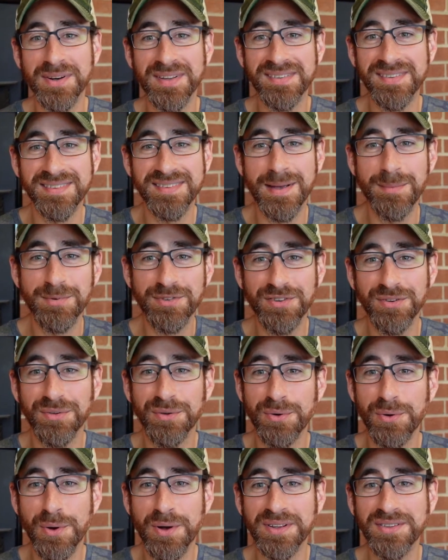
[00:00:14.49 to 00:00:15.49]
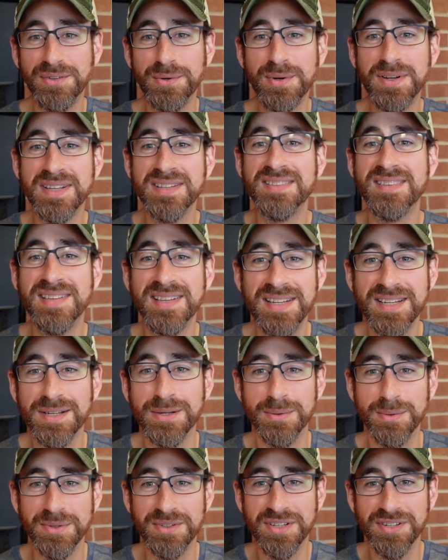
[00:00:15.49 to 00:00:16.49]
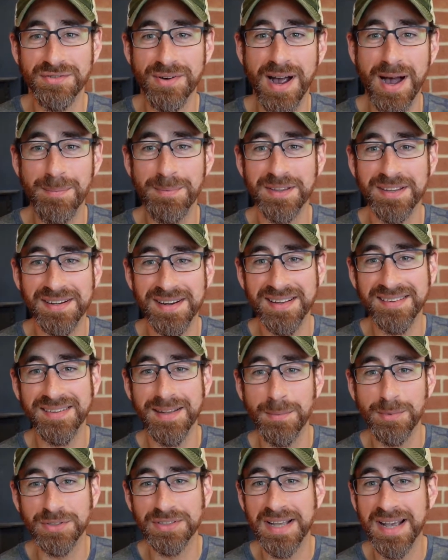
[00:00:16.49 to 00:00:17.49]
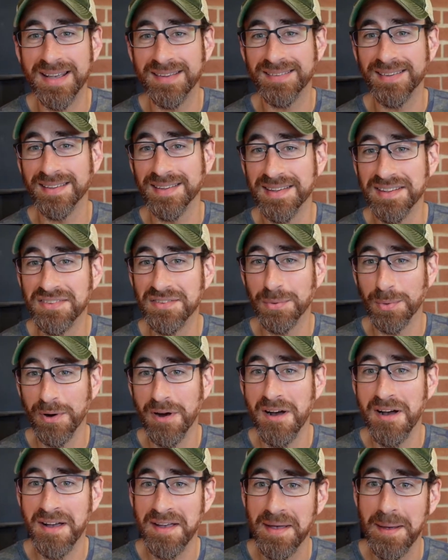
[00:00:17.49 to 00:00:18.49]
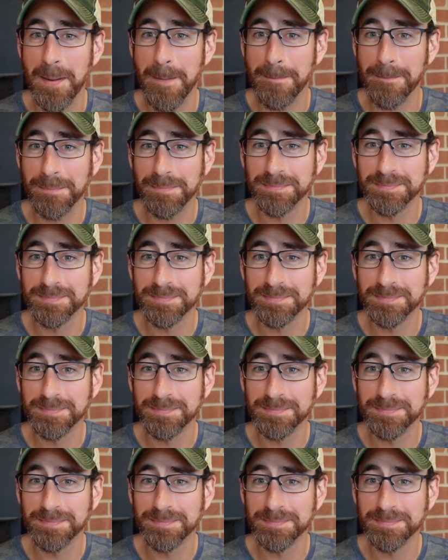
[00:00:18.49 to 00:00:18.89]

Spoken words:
as the temperatures are going to continue to drop in the next couple days, at least where I am.